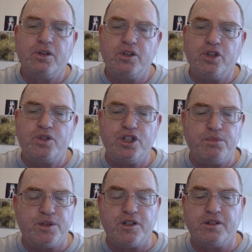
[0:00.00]

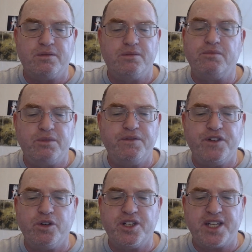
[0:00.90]
YouTuber
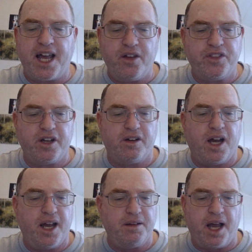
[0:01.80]
reviewers out there.
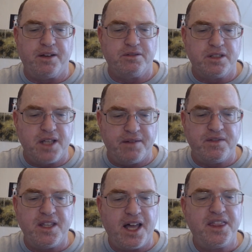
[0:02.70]
I, I have
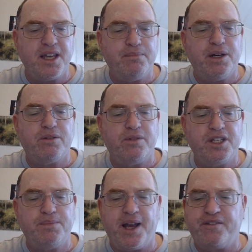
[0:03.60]
nothing but
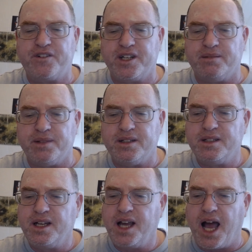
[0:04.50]
respect for him.
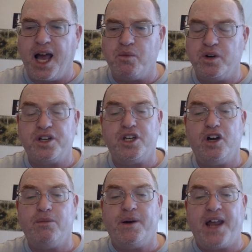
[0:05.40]
I wouldn't
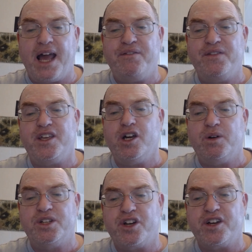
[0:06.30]
know about half of the
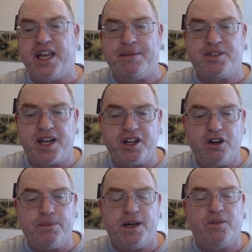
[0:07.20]
OSR games that I
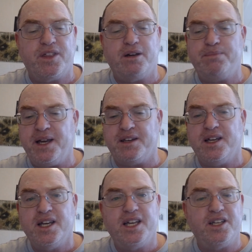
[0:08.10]
know about without Ben.
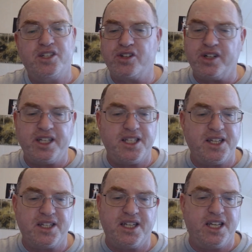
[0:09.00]
He certainly
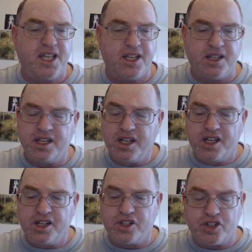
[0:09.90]
doesn't need
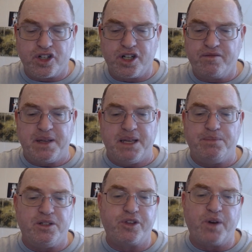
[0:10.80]
deserve
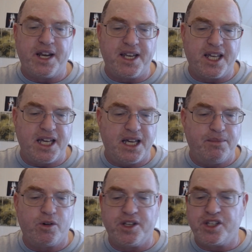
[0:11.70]
people threatening
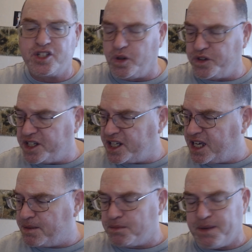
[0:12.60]
him or insulting
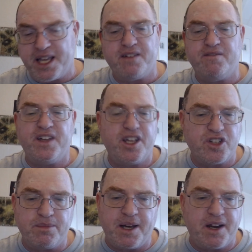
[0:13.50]
him or making
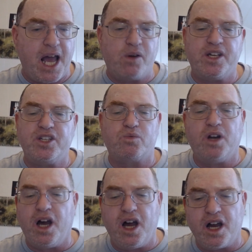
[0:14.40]
videos about how he's
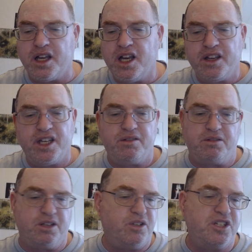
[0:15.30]
wrong. You,
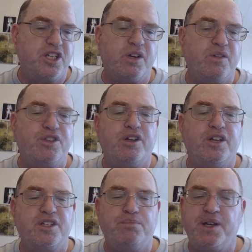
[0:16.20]
you disagree with
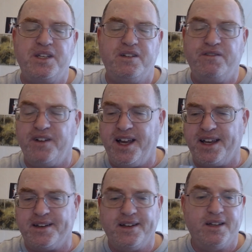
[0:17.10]
his opinion,
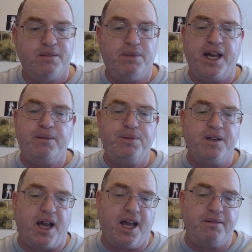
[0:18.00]
fine. My opinion,
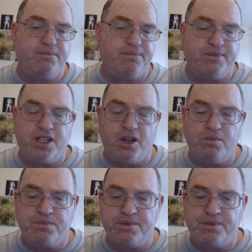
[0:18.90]
I, you know,